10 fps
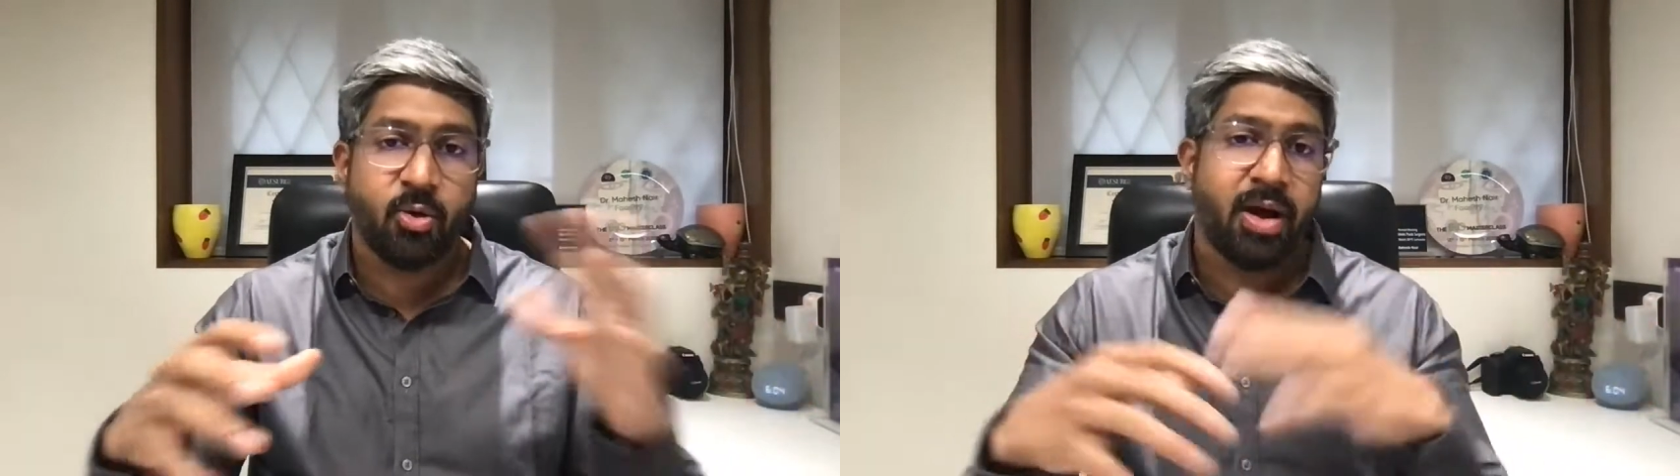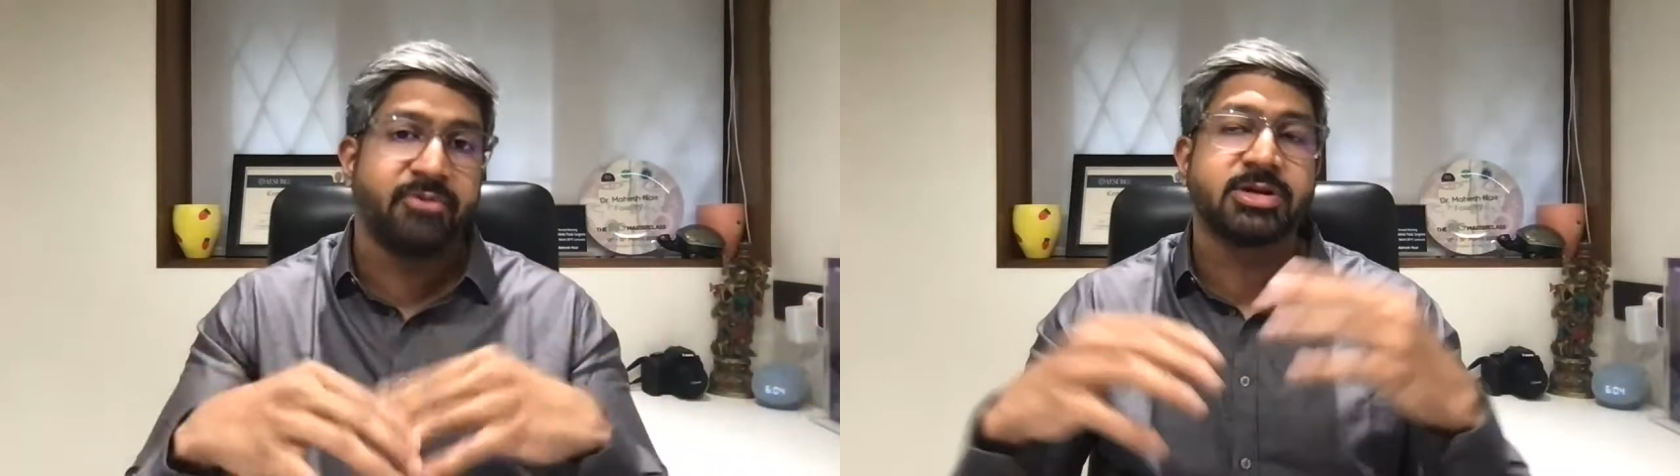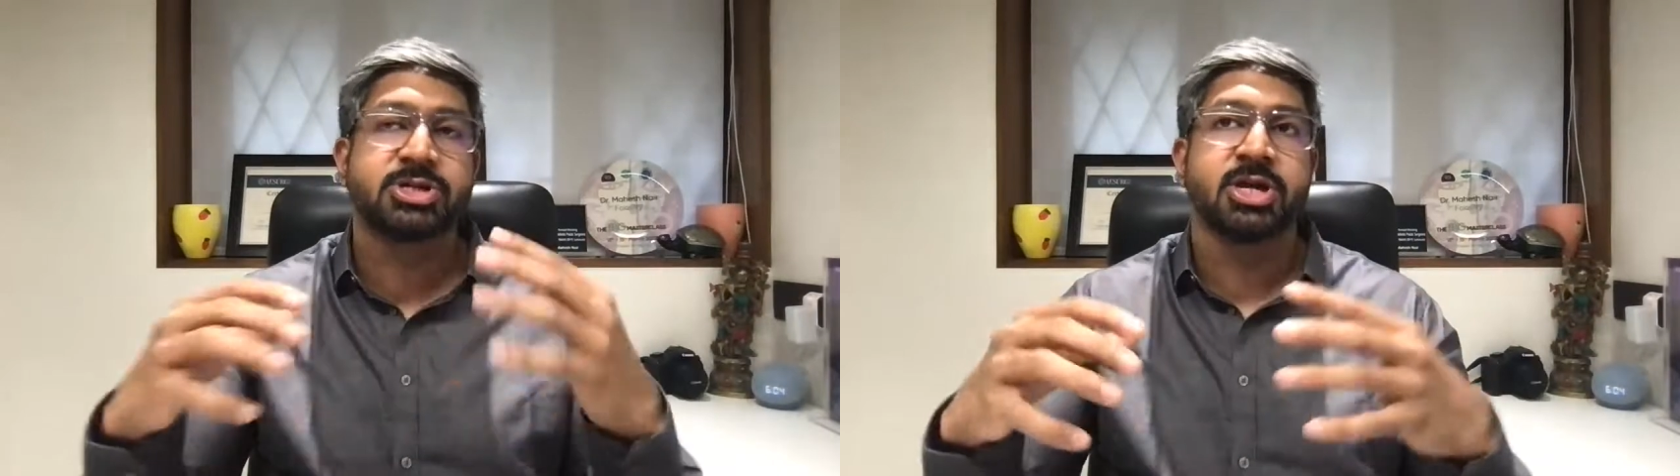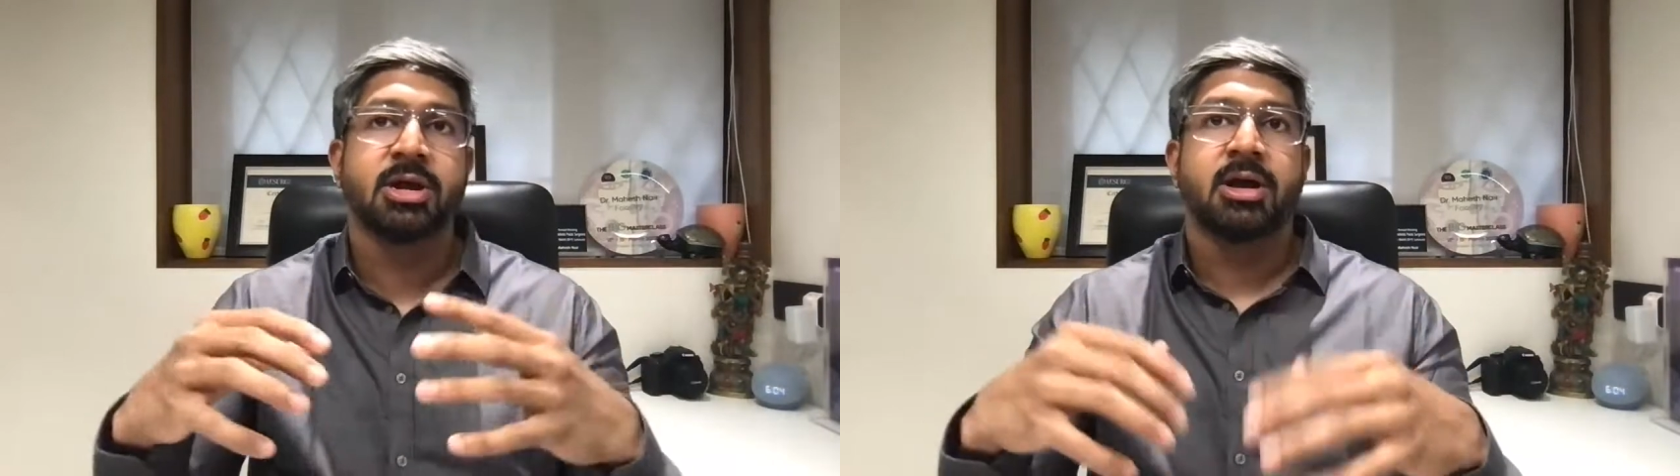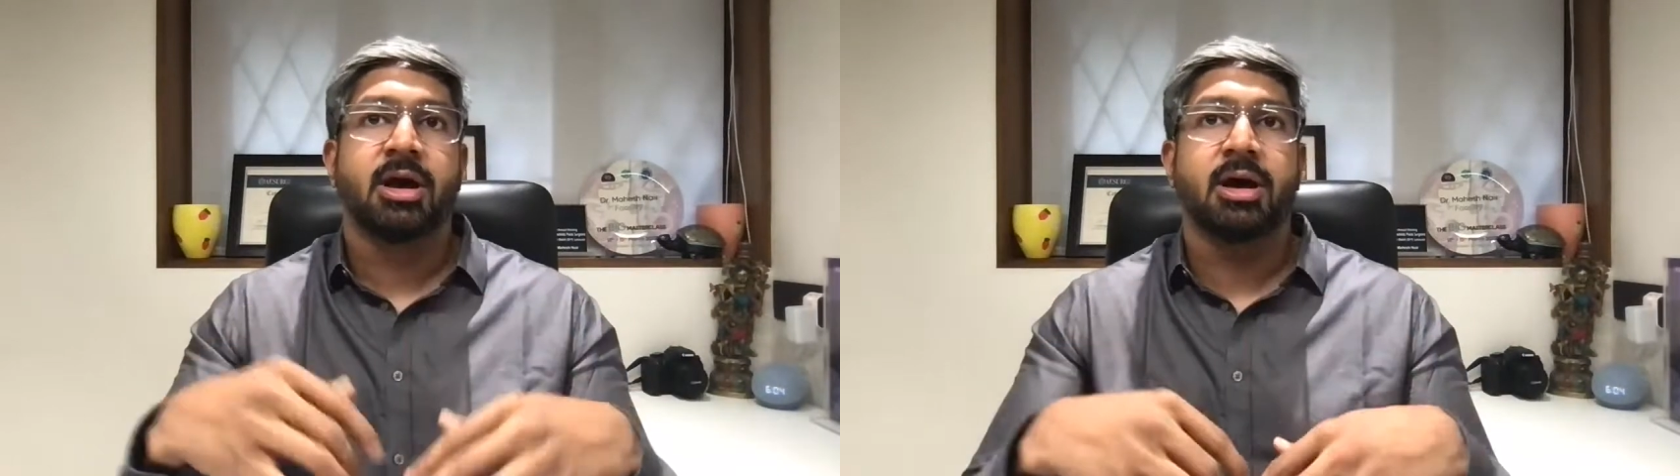oh, I wish
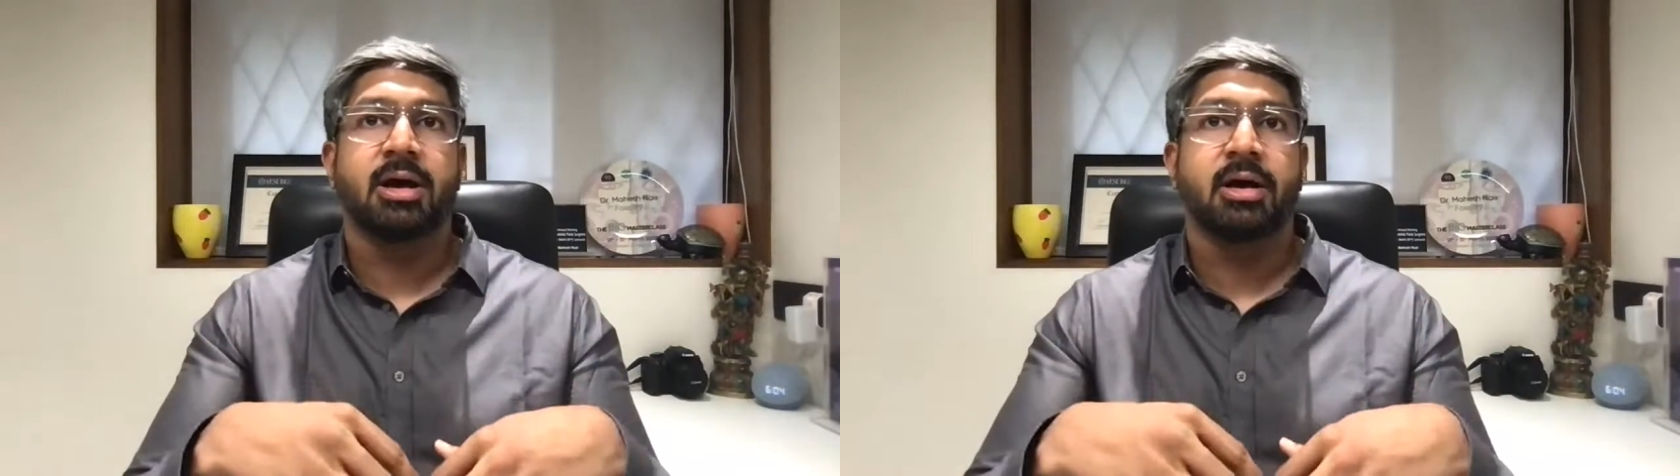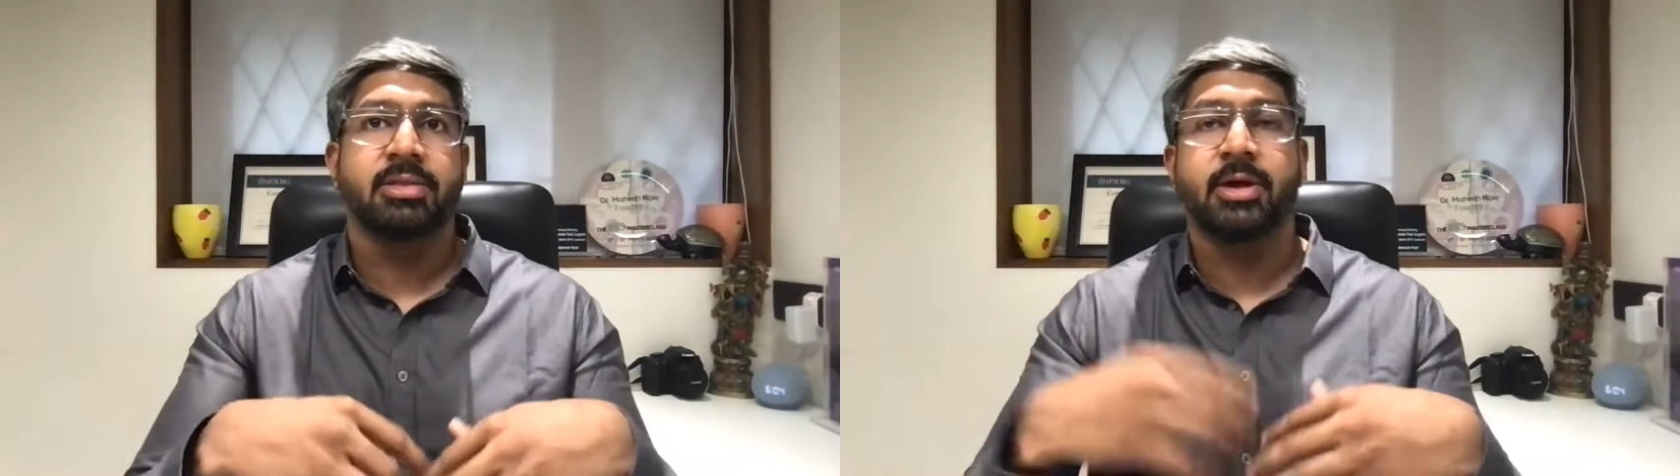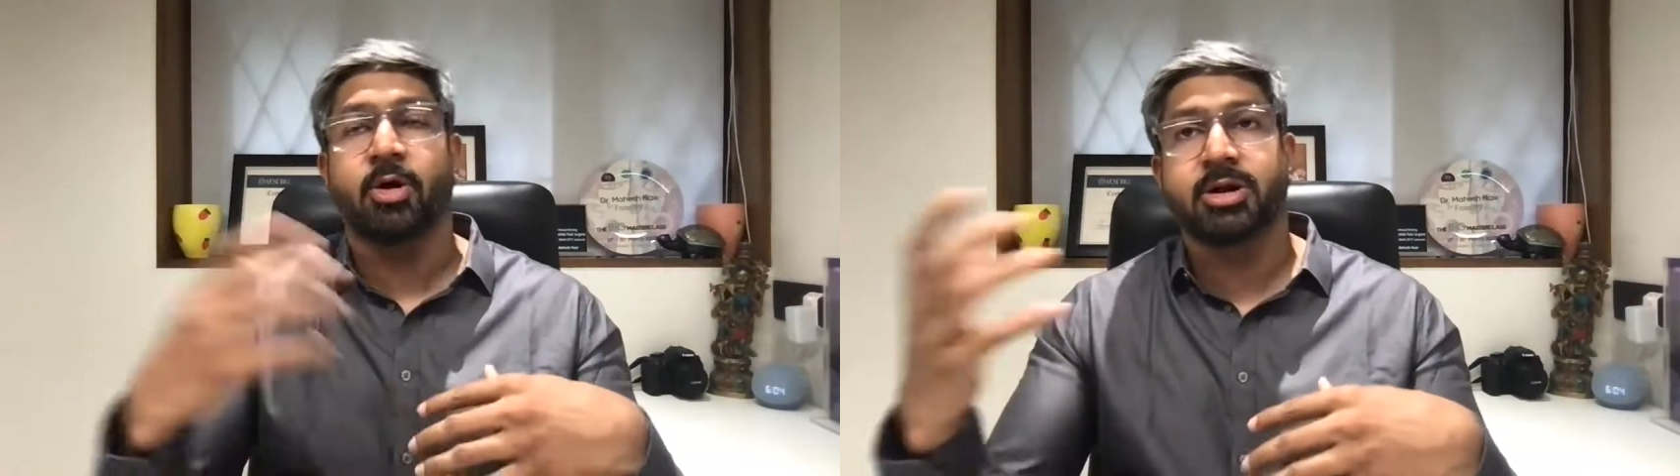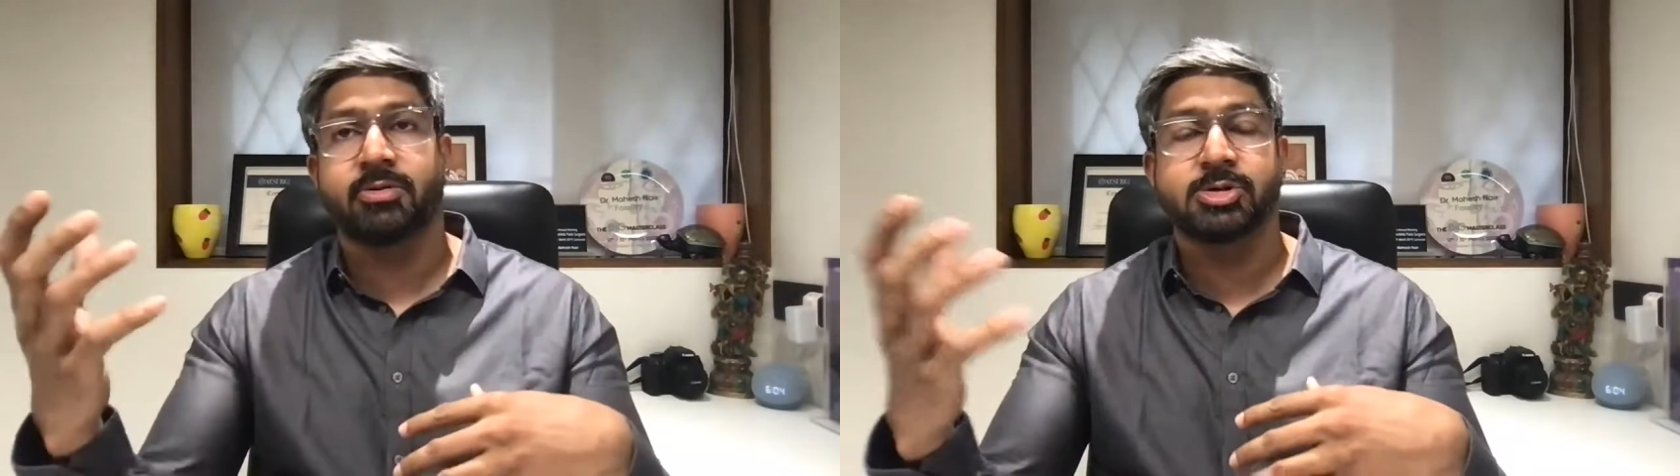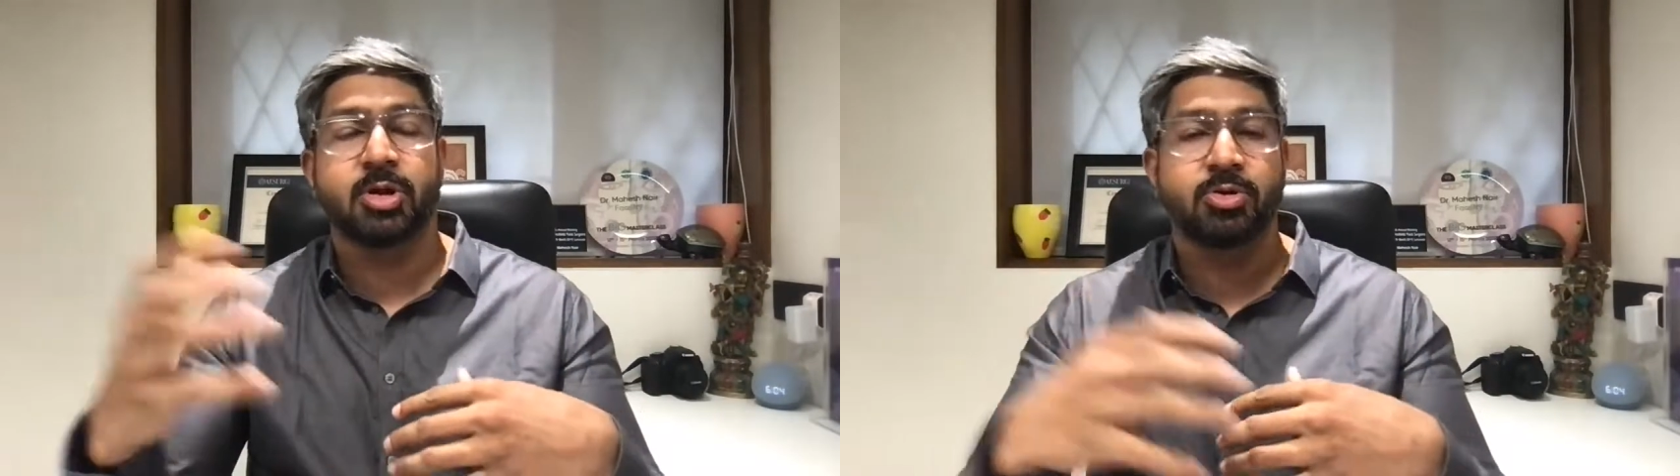the doctor
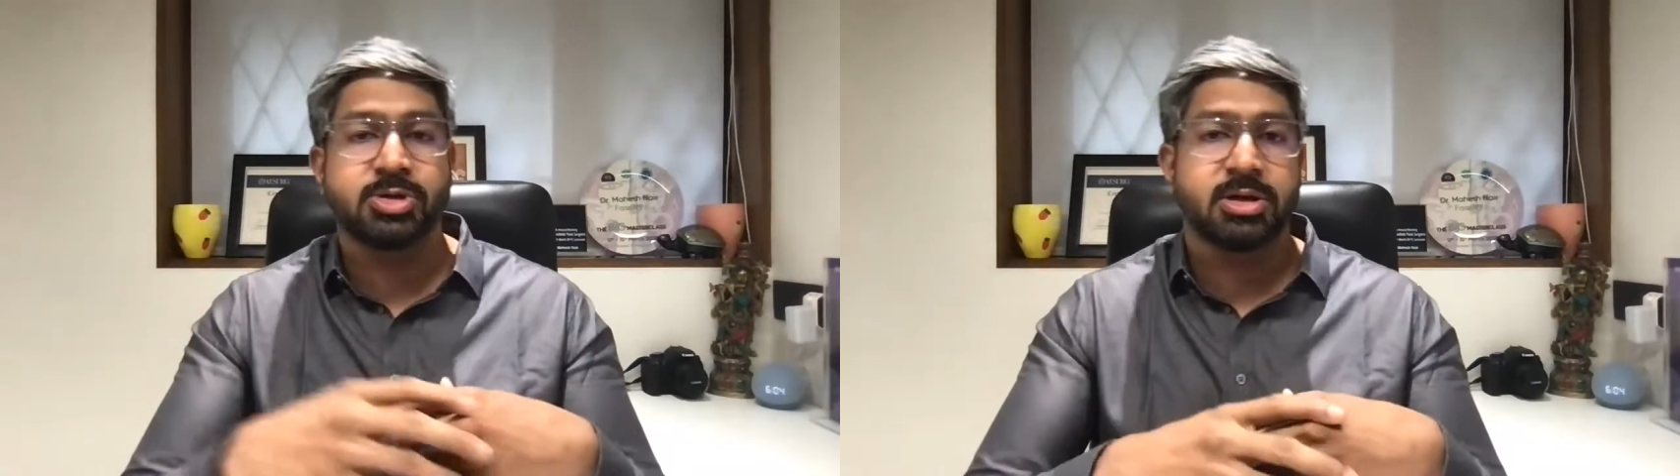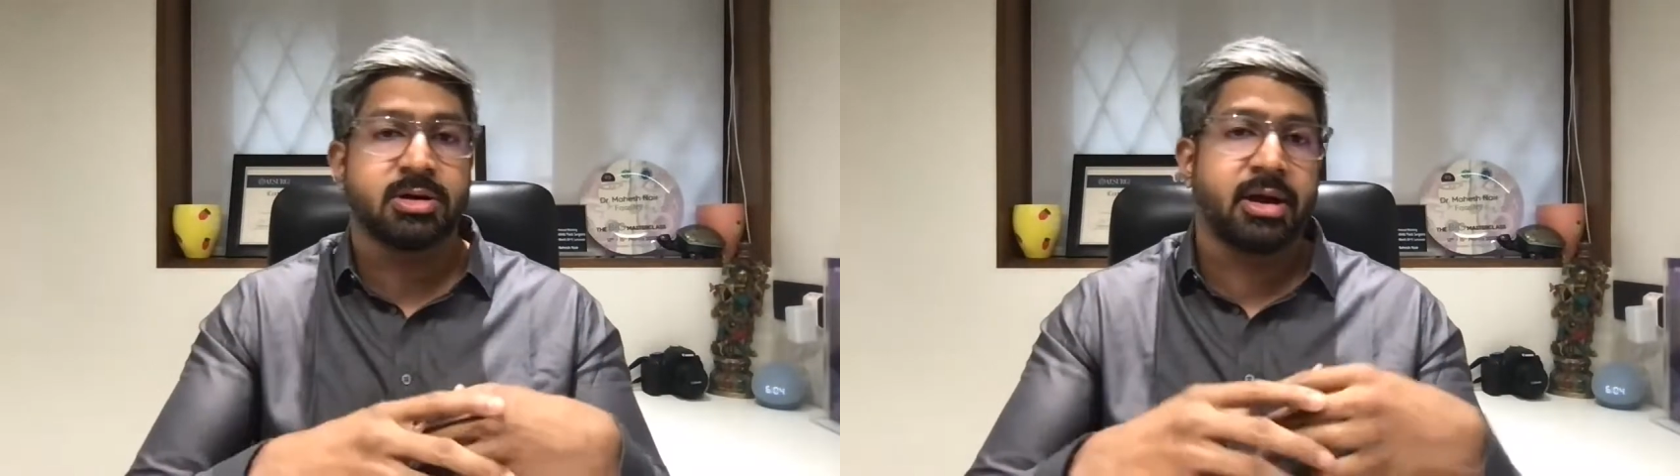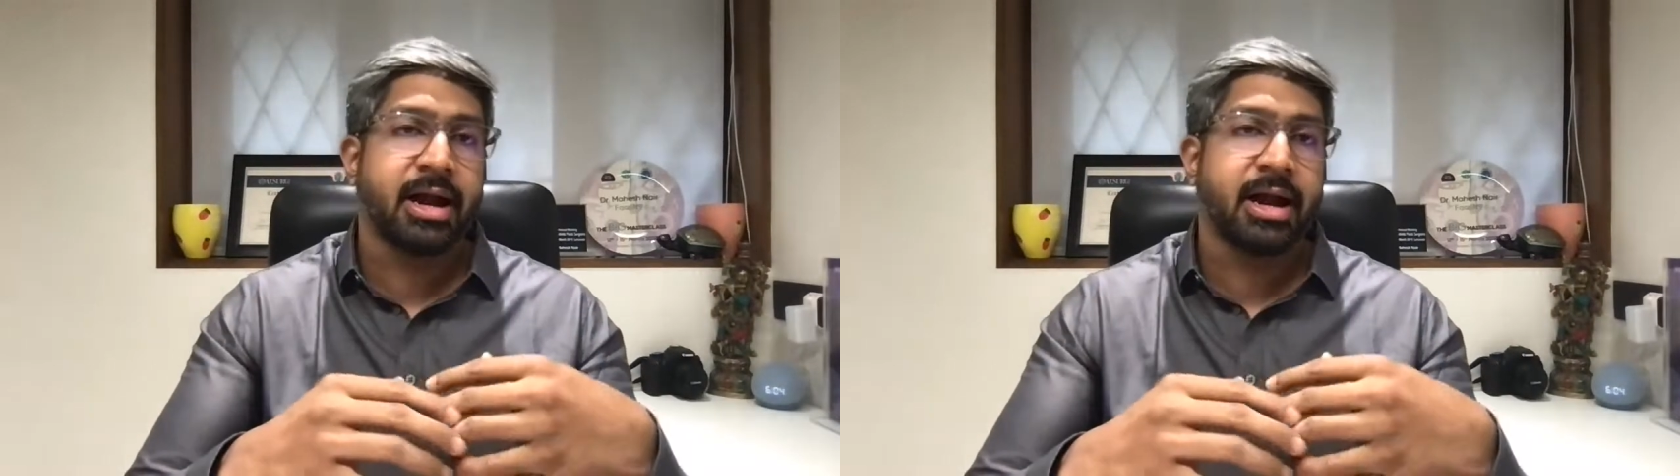was closer,